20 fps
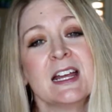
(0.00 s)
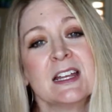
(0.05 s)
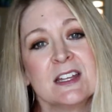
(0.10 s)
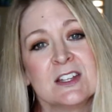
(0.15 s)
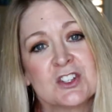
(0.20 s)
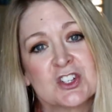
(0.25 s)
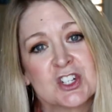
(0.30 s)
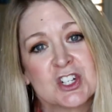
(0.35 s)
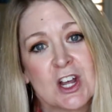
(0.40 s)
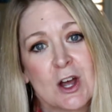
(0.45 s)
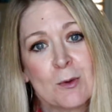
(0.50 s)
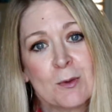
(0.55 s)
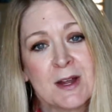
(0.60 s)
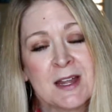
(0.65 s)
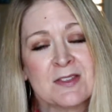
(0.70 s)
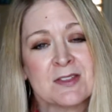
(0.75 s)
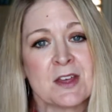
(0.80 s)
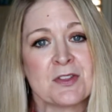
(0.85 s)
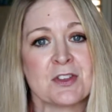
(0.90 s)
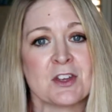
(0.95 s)
It's
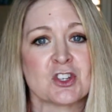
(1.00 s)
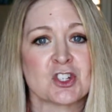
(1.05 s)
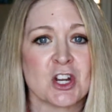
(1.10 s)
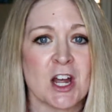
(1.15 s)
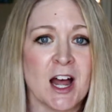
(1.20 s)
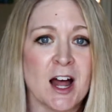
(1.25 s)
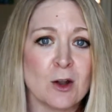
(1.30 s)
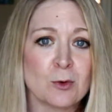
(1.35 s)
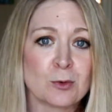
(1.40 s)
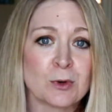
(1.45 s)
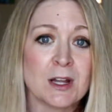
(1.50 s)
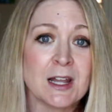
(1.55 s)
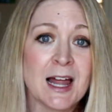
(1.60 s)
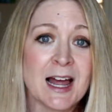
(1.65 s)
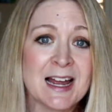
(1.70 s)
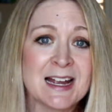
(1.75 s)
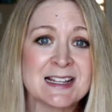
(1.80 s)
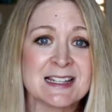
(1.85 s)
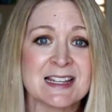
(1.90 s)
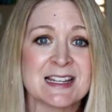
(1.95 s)
showing that the child
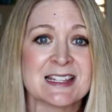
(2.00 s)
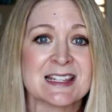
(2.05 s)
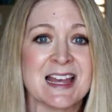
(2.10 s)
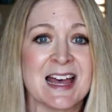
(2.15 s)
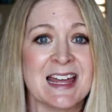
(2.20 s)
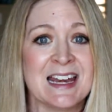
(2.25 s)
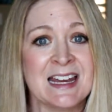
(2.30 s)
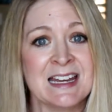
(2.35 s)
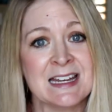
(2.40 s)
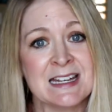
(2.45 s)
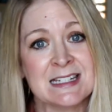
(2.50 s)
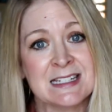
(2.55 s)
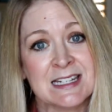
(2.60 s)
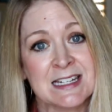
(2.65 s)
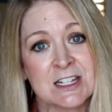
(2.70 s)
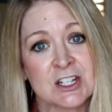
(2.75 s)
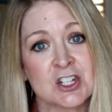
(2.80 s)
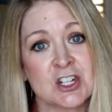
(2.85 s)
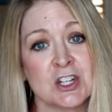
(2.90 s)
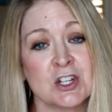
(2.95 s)
realizes that in
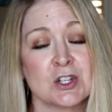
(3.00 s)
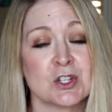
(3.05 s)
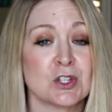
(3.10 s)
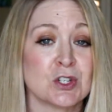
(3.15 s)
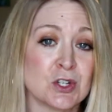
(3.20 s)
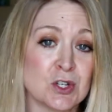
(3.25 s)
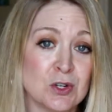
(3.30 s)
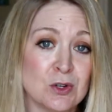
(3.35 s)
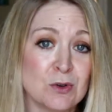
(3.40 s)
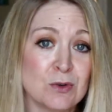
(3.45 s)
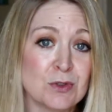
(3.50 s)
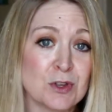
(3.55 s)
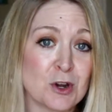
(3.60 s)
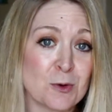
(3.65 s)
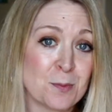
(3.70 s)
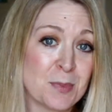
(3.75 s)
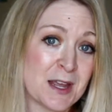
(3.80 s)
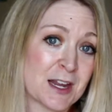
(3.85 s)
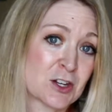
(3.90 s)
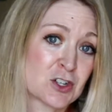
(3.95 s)
addition to
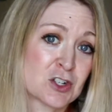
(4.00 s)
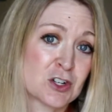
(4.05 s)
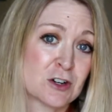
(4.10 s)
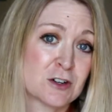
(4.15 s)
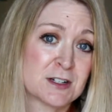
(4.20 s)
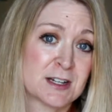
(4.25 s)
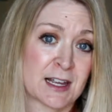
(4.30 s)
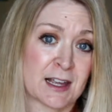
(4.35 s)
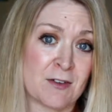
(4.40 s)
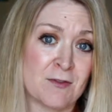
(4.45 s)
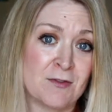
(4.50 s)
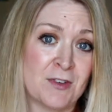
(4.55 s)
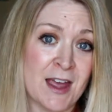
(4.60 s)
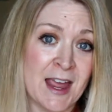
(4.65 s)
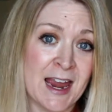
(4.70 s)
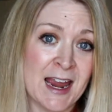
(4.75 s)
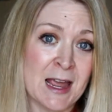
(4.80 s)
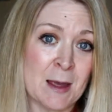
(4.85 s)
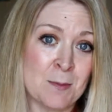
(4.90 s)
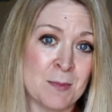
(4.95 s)
their picture to
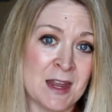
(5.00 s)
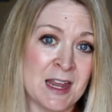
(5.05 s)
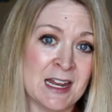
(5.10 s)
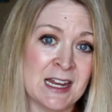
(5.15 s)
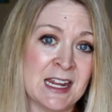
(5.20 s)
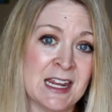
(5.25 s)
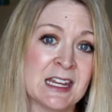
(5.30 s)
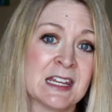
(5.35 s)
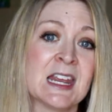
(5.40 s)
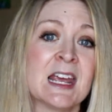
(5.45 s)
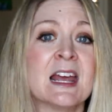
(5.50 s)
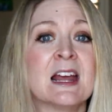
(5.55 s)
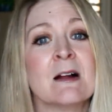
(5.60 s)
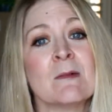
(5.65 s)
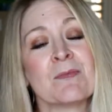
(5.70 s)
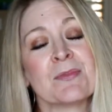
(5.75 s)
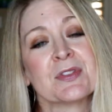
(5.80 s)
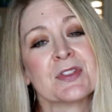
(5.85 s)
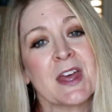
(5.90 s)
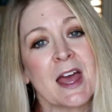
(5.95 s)
convey a meaning,
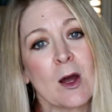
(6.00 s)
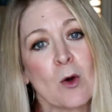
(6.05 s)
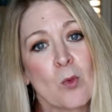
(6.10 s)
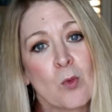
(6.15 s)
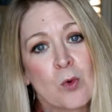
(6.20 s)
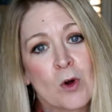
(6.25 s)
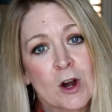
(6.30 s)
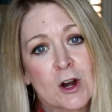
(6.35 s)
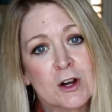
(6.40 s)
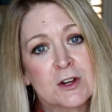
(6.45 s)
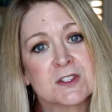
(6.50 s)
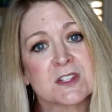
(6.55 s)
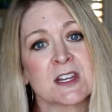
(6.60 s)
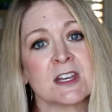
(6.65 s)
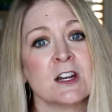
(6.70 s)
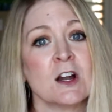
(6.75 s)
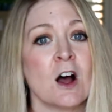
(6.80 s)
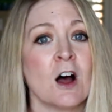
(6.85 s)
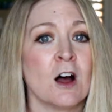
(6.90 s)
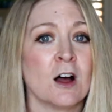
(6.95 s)
that words
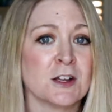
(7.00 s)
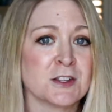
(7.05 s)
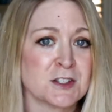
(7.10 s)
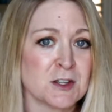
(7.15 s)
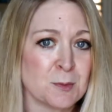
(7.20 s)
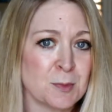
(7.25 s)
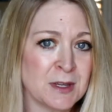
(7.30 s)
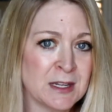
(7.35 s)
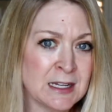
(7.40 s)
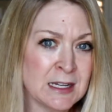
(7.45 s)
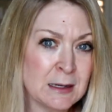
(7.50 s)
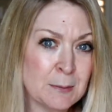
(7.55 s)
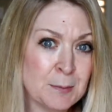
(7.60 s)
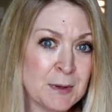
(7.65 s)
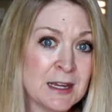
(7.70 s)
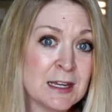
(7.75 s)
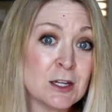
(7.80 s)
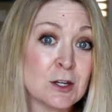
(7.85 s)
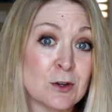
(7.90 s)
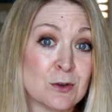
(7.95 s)
can also
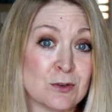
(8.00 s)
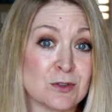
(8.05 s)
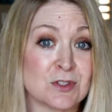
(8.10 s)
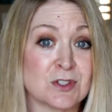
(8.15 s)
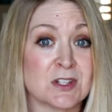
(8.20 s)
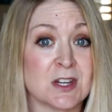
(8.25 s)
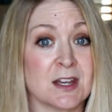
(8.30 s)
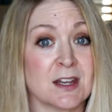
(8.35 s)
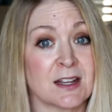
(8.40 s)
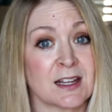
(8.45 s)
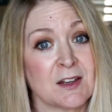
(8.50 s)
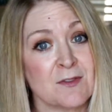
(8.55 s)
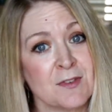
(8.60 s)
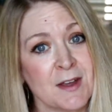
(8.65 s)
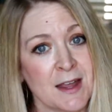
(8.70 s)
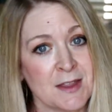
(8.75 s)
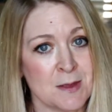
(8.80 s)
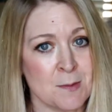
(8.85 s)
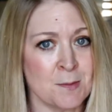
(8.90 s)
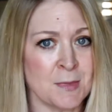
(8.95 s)
be used to
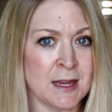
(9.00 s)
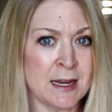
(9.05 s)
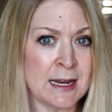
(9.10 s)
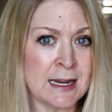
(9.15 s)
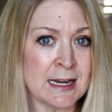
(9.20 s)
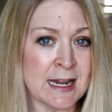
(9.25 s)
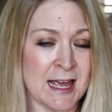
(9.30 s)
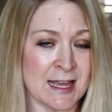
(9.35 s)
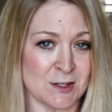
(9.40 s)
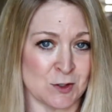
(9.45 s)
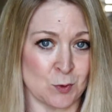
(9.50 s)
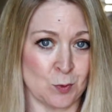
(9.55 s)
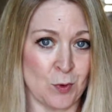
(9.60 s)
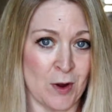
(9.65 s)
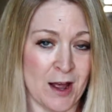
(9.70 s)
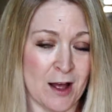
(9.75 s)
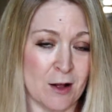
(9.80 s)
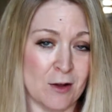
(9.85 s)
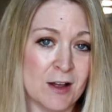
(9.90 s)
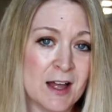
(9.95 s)
convey the meaning as
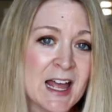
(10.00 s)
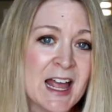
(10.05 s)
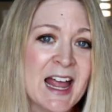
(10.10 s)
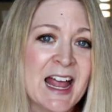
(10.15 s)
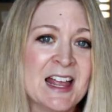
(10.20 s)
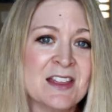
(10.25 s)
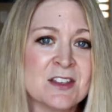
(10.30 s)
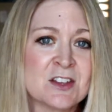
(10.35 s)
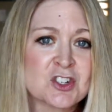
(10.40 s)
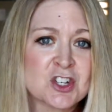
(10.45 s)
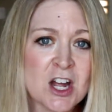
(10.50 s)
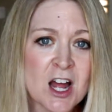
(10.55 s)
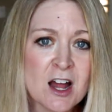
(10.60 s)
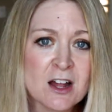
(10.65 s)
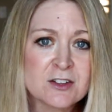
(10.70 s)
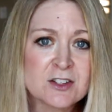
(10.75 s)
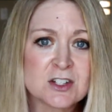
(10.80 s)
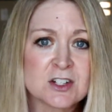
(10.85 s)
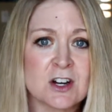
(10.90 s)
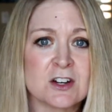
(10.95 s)
well. And the
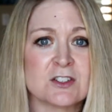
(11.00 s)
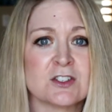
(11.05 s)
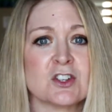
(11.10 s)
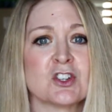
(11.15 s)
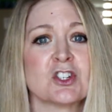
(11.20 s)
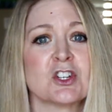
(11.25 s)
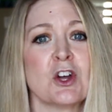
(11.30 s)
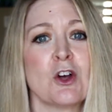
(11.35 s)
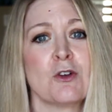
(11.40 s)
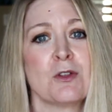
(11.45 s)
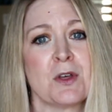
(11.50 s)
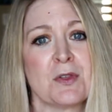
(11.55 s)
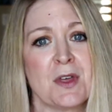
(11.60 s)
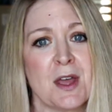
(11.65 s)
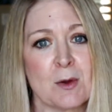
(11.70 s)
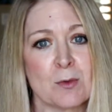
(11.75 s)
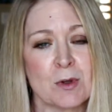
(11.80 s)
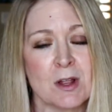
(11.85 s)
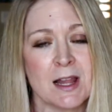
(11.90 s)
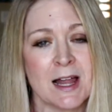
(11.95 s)
child starts to show that
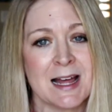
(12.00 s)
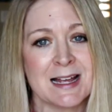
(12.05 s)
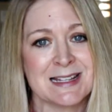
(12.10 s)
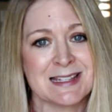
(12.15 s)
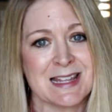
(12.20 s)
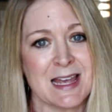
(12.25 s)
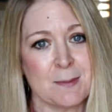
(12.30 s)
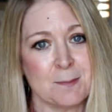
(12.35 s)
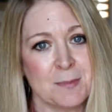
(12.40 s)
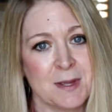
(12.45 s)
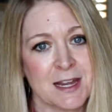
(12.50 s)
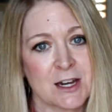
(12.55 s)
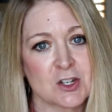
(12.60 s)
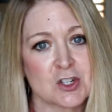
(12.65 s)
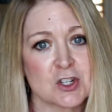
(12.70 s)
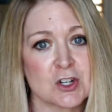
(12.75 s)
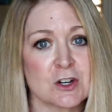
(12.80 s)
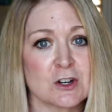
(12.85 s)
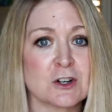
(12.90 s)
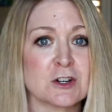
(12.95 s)
they realize that
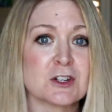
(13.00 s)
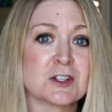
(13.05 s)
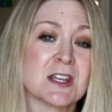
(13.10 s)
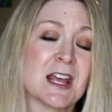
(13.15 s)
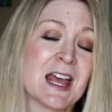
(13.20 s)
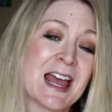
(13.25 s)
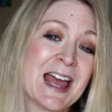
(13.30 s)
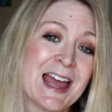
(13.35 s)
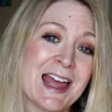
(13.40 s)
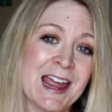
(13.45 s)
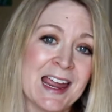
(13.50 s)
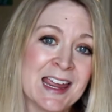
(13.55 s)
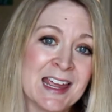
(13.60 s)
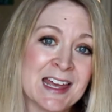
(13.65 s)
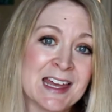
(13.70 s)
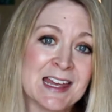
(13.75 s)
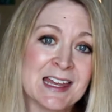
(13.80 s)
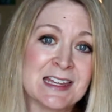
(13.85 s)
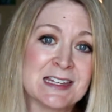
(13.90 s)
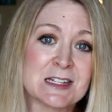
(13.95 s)
pictures
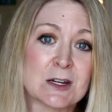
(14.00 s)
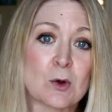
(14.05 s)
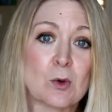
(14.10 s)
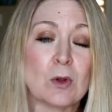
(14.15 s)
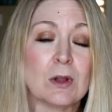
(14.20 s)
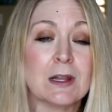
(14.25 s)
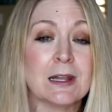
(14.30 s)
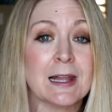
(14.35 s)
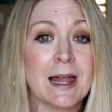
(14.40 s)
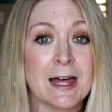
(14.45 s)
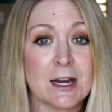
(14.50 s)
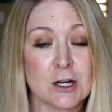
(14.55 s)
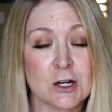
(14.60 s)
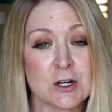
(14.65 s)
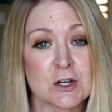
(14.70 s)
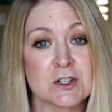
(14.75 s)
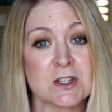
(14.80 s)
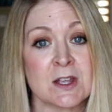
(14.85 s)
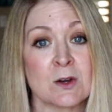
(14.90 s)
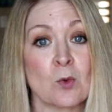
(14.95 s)
and
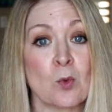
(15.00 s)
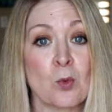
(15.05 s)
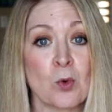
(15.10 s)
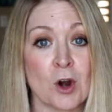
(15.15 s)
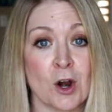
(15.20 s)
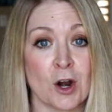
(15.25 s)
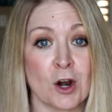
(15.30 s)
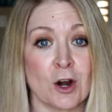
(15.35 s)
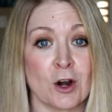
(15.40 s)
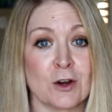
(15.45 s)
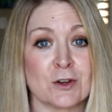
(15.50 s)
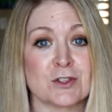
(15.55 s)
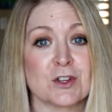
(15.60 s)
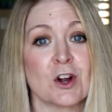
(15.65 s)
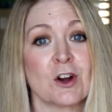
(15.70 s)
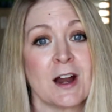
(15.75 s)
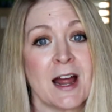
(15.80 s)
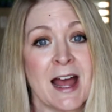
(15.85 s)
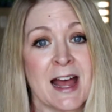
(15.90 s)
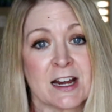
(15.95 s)
letters and words
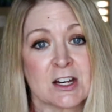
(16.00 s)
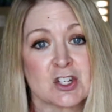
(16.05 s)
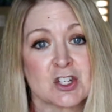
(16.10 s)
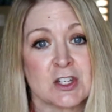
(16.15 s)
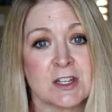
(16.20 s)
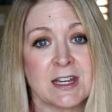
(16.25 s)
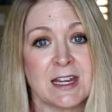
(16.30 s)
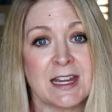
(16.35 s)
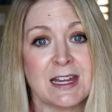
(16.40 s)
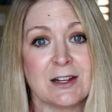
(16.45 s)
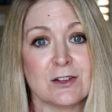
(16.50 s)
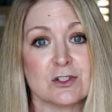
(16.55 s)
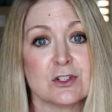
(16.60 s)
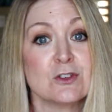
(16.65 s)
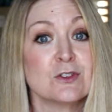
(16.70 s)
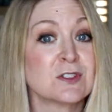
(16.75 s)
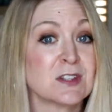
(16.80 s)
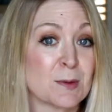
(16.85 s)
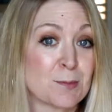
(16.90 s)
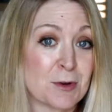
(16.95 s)
are actually
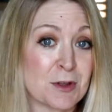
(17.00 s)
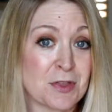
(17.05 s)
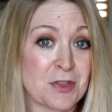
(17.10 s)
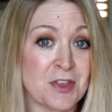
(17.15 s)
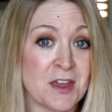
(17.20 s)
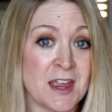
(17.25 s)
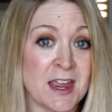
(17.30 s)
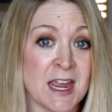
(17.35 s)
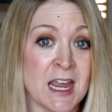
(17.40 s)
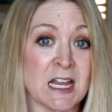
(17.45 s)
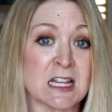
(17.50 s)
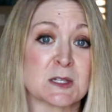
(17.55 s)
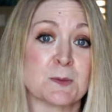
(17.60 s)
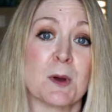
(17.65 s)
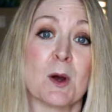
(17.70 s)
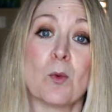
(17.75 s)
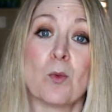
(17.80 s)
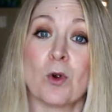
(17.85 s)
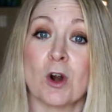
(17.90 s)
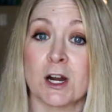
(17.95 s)
two separate things
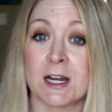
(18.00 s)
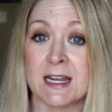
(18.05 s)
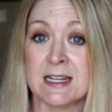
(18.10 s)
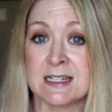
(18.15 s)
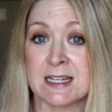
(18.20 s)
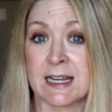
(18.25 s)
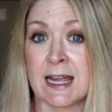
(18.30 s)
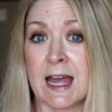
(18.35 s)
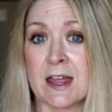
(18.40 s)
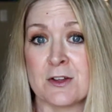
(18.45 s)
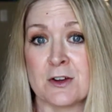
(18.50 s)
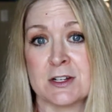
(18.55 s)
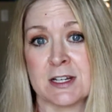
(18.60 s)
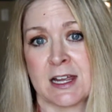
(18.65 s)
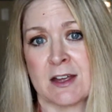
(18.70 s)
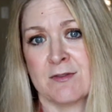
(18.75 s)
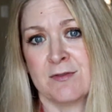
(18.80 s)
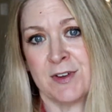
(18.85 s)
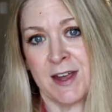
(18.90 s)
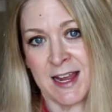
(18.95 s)
but working together to
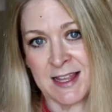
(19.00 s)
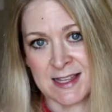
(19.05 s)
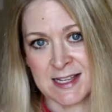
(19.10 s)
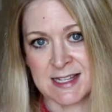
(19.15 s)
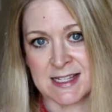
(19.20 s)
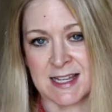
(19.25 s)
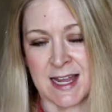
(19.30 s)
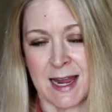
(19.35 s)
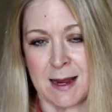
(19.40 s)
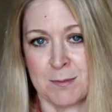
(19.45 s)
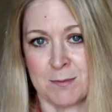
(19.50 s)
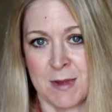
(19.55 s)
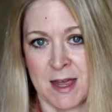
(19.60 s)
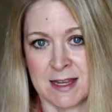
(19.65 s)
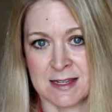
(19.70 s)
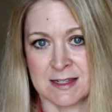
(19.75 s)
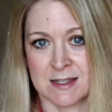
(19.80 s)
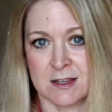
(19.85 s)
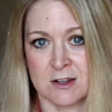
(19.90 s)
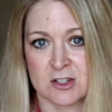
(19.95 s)
convey the same
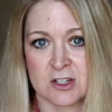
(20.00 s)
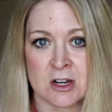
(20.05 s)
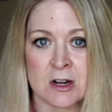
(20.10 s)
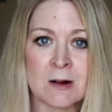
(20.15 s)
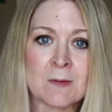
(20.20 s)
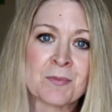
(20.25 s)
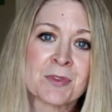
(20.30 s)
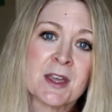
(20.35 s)
message.